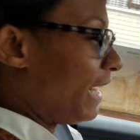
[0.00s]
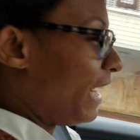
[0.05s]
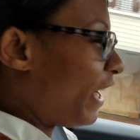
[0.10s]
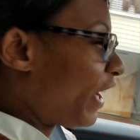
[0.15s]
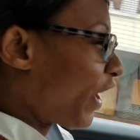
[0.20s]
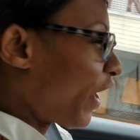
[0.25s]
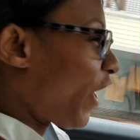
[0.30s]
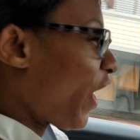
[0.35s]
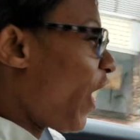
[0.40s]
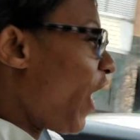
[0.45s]
in
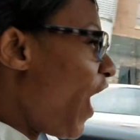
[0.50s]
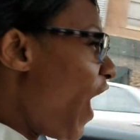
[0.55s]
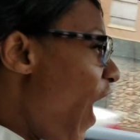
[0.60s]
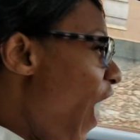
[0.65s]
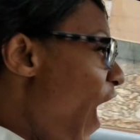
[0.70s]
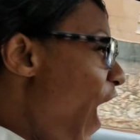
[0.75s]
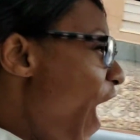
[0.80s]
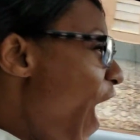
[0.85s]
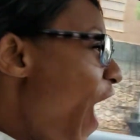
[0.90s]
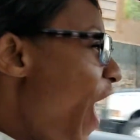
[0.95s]
the car,
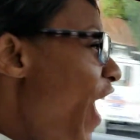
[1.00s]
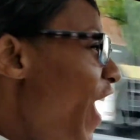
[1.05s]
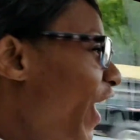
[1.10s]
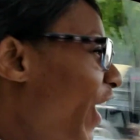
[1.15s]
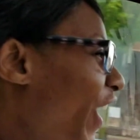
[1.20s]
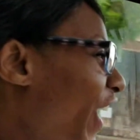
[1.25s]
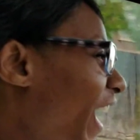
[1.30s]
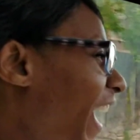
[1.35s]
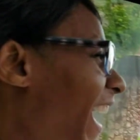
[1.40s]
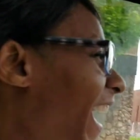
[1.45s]

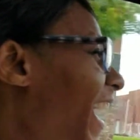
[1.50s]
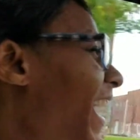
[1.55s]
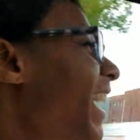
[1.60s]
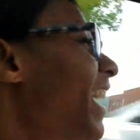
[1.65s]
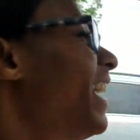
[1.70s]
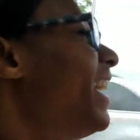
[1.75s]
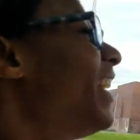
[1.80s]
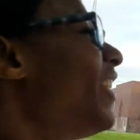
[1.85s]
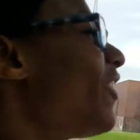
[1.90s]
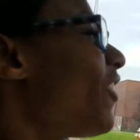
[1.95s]

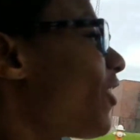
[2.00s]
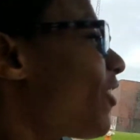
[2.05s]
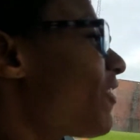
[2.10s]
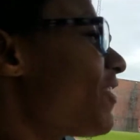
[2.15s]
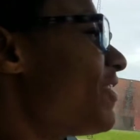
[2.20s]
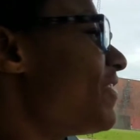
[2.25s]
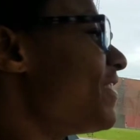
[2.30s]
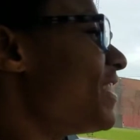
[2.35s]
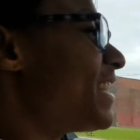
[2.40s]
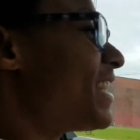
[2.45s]
or
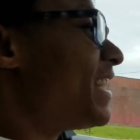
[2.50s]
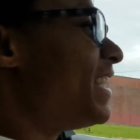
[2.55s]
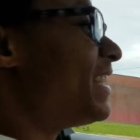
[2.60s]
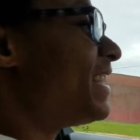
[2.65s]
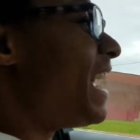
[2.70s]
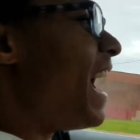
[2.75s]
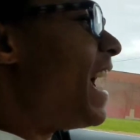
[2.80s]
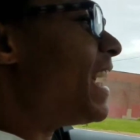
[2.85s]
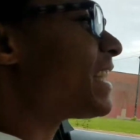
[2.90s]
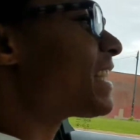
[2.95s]
when we see
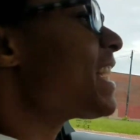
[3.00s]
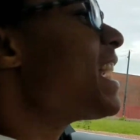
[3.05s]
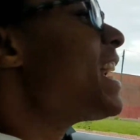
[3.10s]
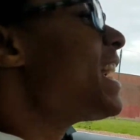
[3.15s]
Des,